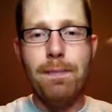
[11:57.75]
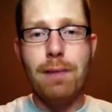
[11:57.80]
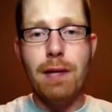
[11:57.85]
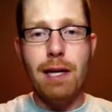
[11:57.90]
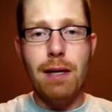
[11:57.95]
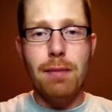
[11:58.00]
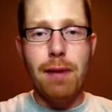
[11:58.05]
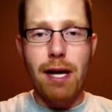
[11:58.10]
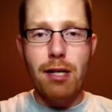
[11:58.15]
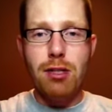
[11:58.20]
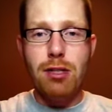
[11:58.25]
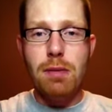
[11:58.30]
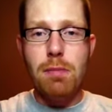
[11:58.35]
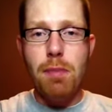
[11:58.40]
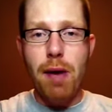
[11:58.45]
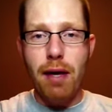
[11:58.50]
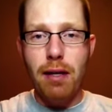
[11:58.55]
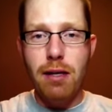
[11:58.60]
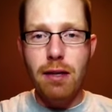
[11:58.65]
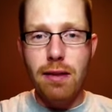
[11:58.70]
I'm actually
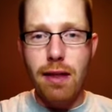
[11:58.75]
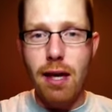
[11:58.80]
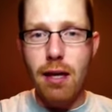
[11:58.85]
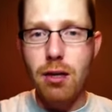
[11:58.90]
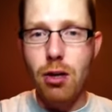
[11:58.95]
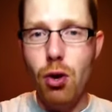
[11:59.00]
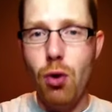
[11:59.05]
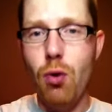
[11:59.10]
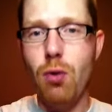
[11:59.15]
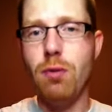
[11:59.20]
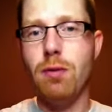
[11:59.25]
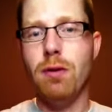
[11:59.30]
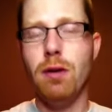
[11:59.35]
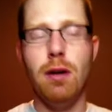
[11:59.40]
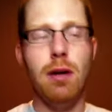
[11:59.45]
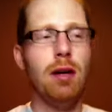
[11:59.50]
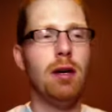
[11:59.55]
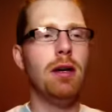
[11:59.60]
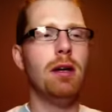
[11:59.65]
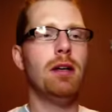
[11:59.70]
bending that note.
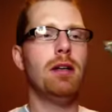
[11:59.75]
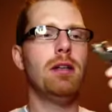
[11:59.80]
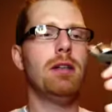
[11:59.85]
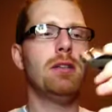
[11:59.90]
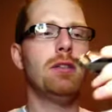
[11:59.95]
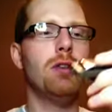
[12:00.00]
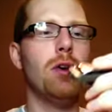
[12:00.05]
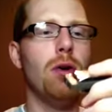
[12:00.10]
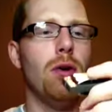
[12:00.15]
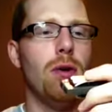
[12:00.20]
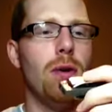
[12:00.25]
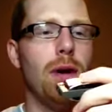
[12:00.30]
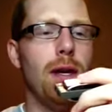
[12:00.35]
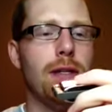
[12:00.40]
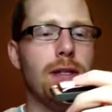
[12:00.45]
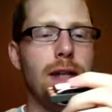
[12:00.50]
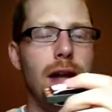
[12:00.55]
So it's